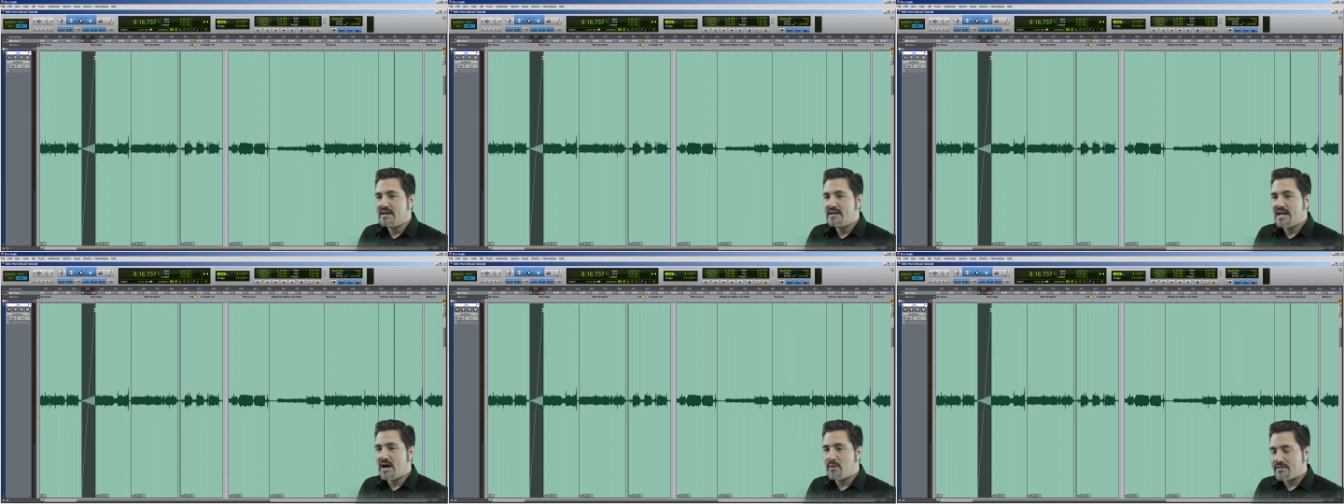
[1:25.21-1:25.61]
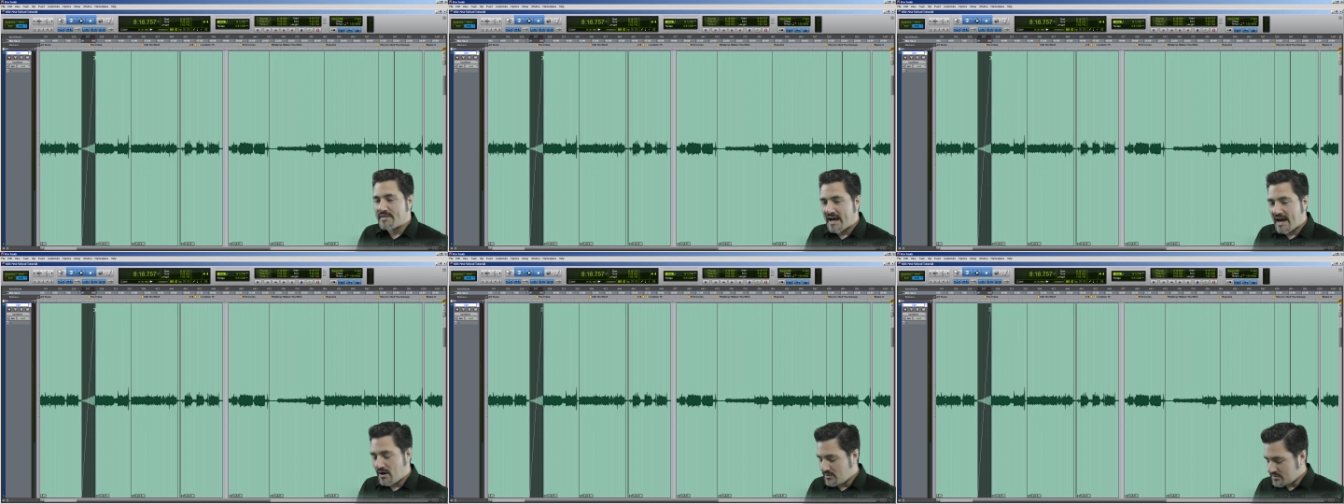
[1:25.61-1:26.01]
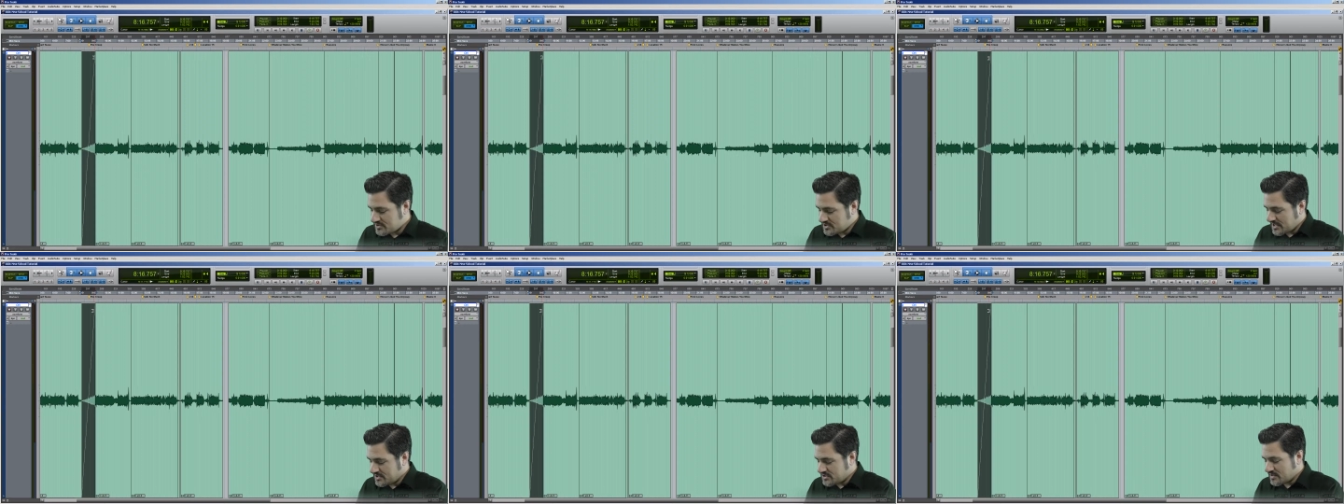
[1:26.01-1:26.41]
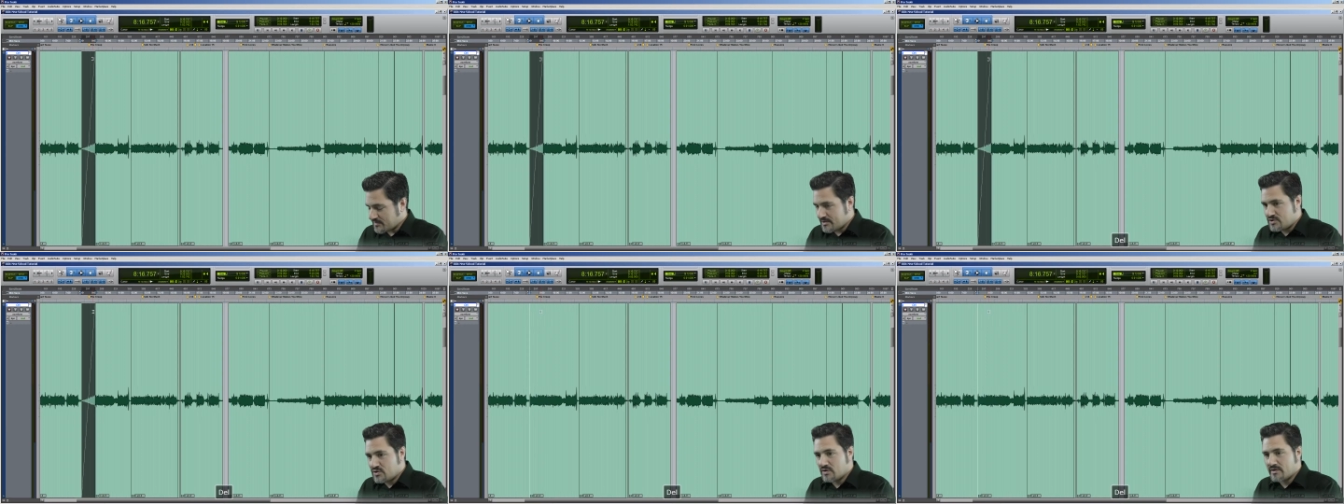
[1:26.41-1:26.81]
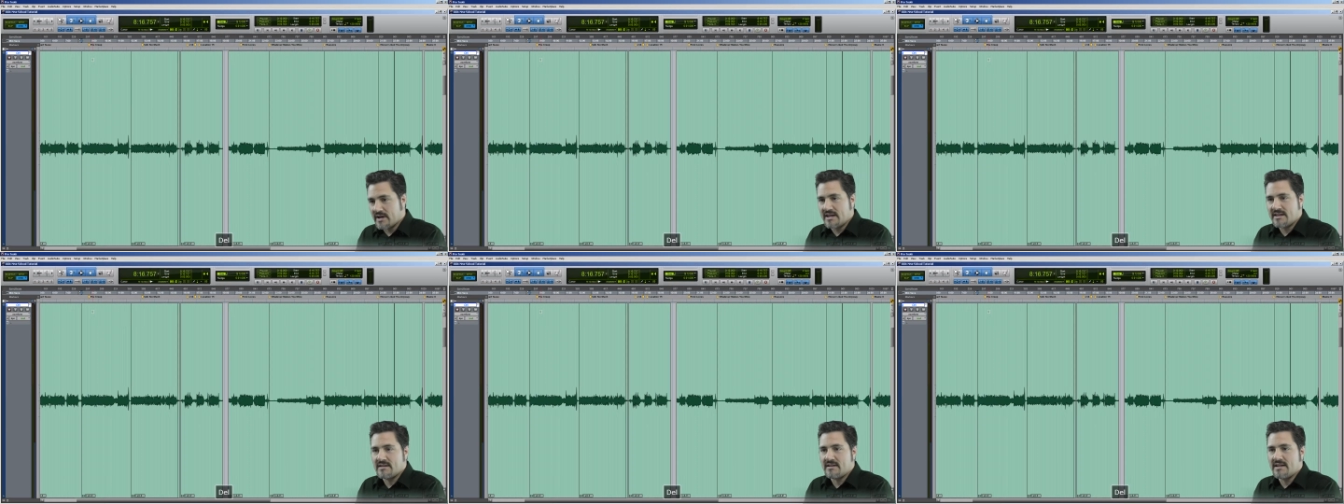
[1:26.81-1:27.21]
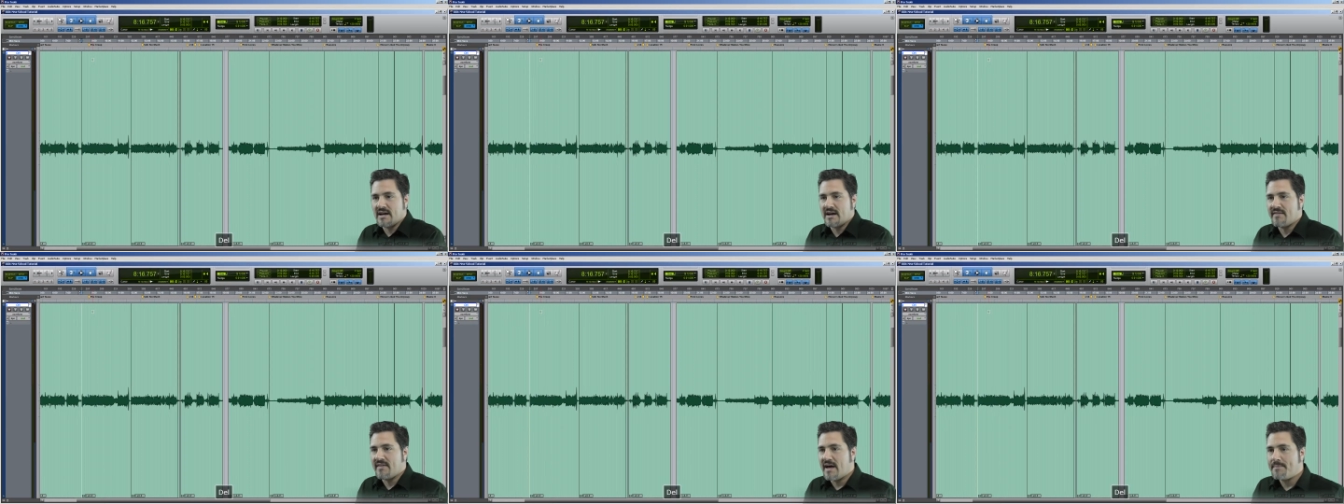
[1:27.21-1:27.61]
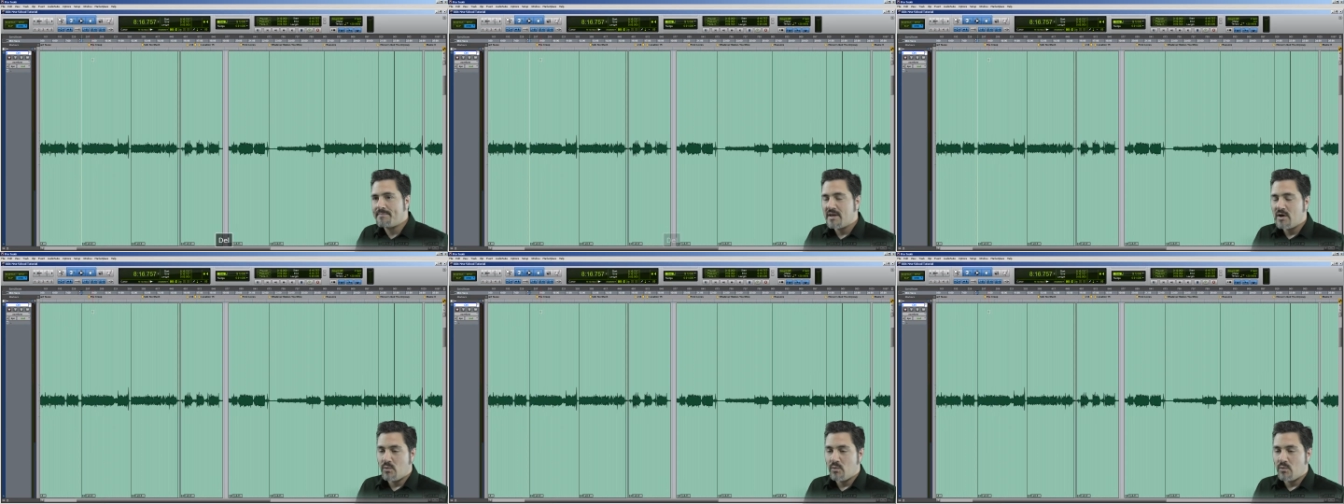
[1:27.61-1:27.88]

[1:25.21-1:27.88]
Now without changing my tool, I'm gonna hit delete on that.